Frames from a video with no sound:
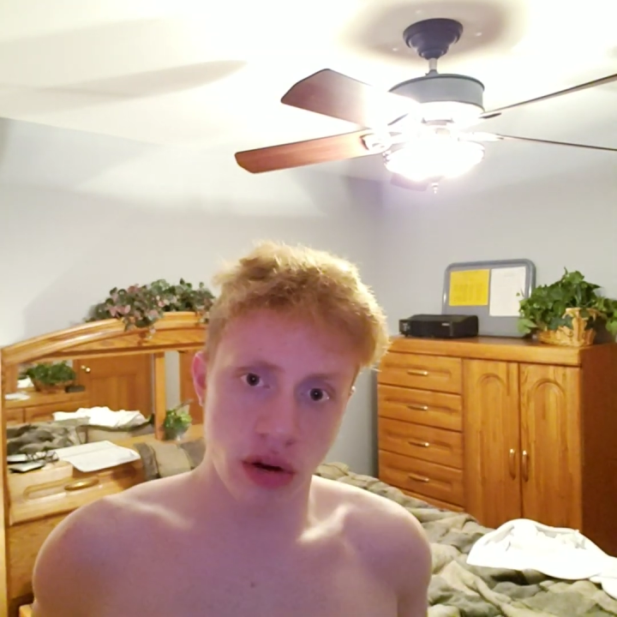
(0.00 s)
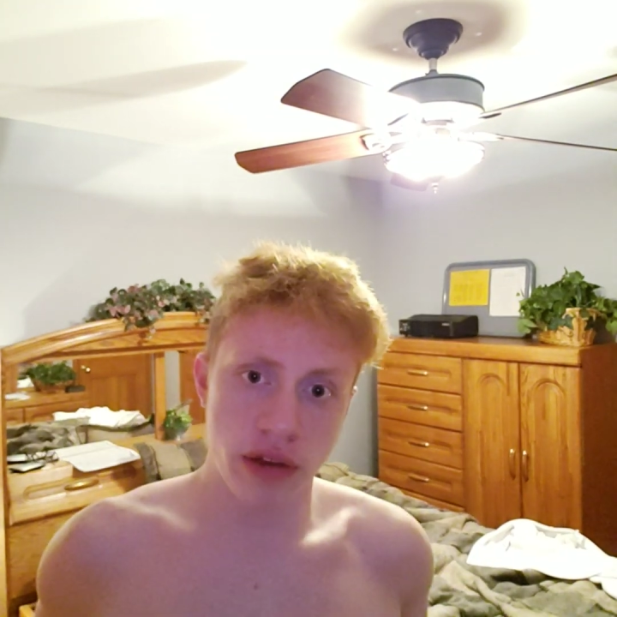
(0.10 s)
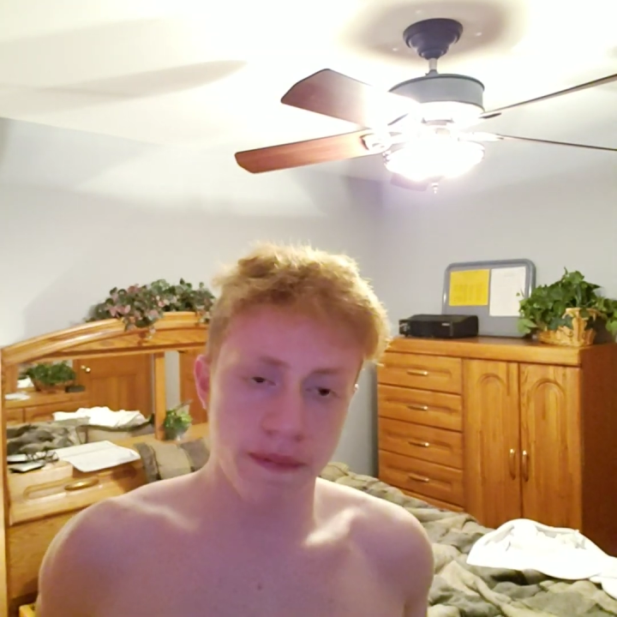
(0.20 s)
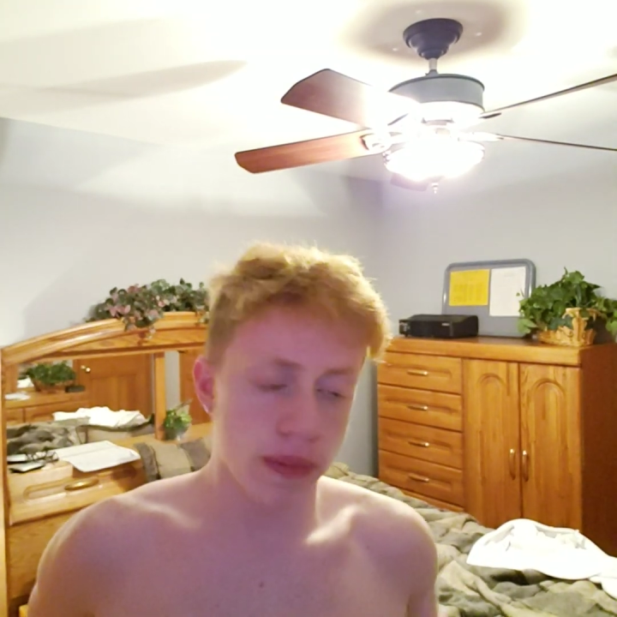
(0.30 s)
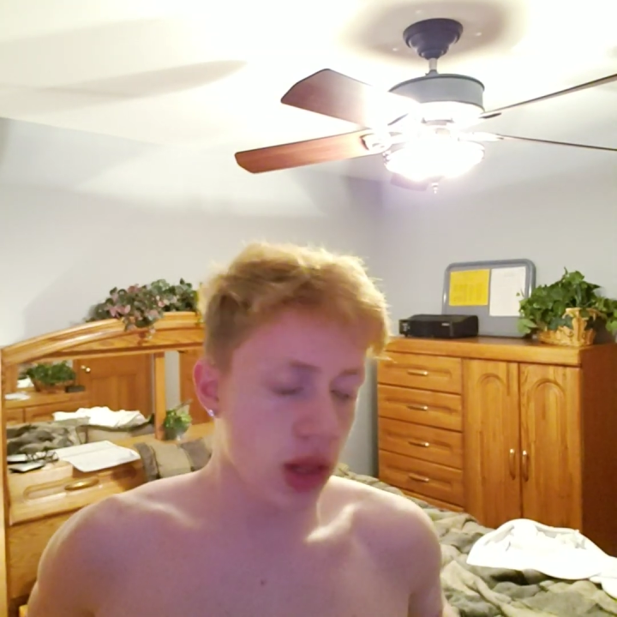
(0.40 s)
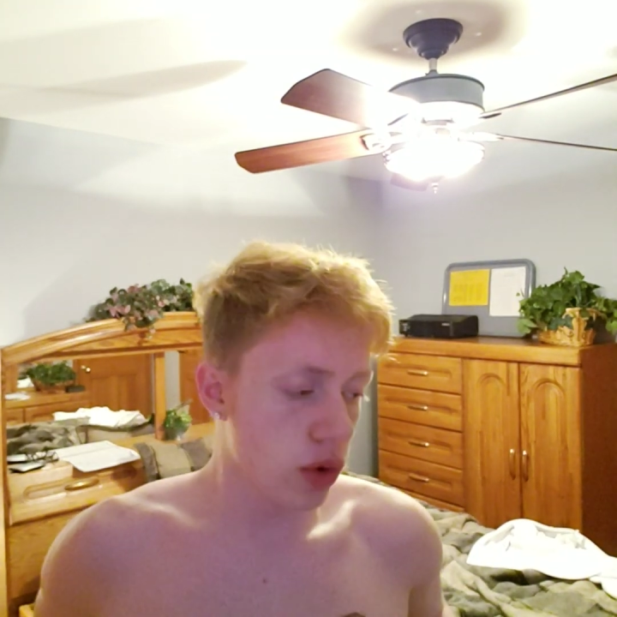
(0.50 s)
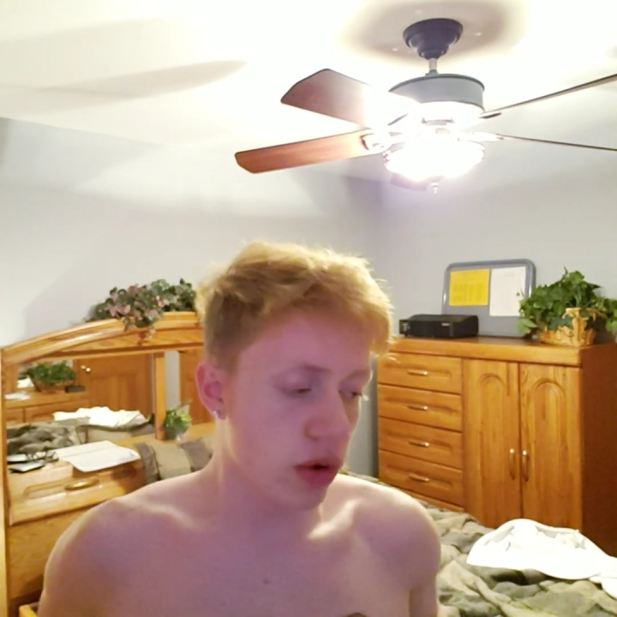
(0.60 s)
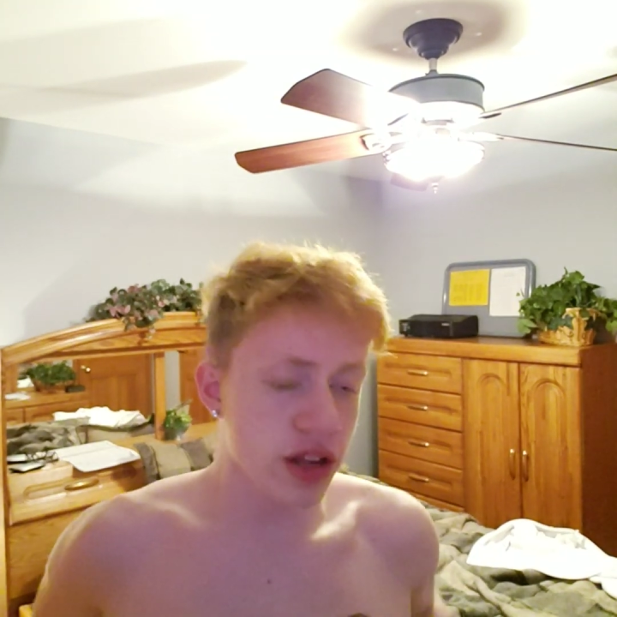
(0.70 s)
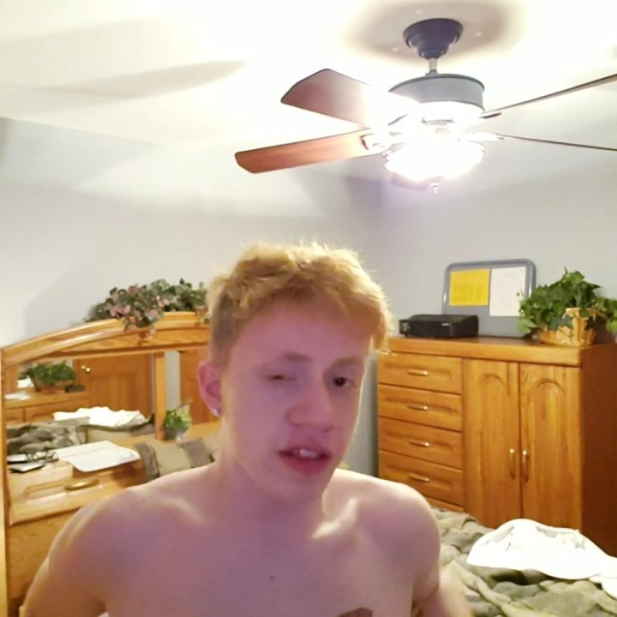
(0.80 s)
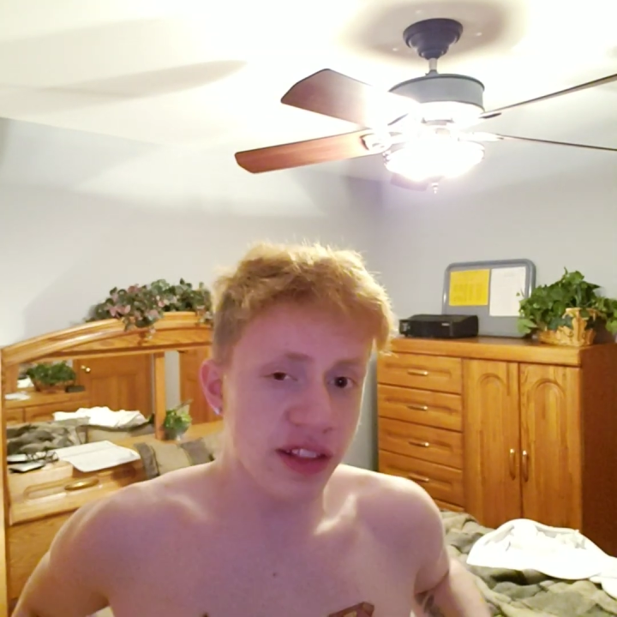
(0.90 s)
Right?
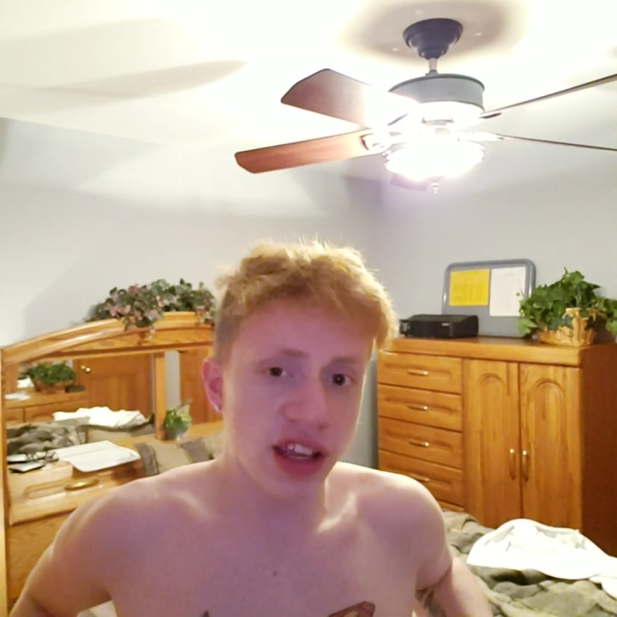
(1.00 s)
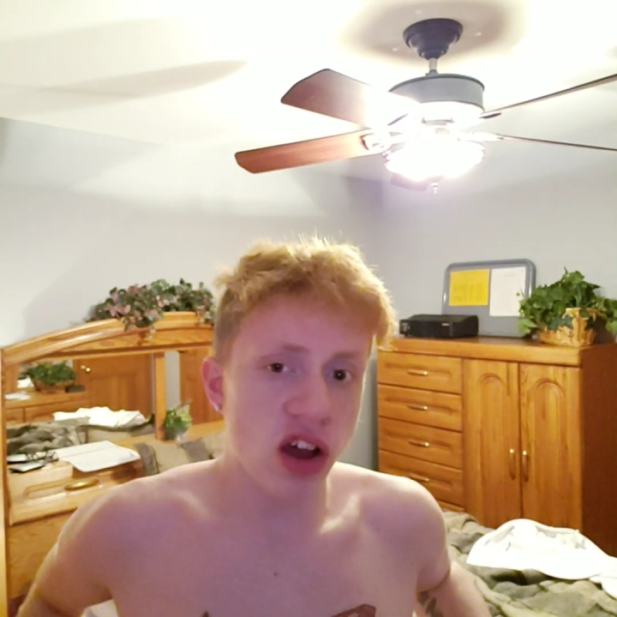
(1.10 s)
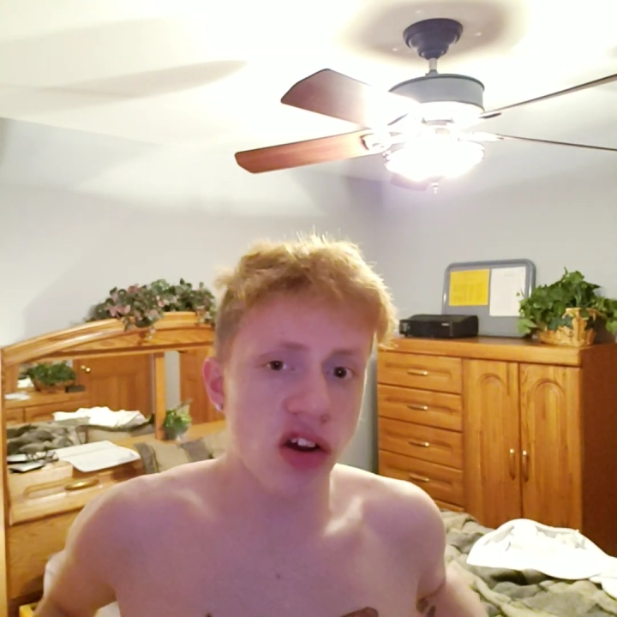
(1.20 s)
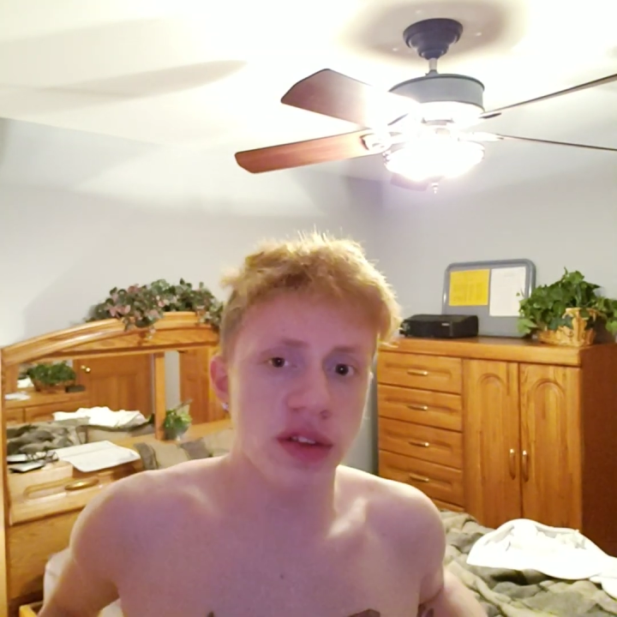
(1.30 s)
Why do you think they got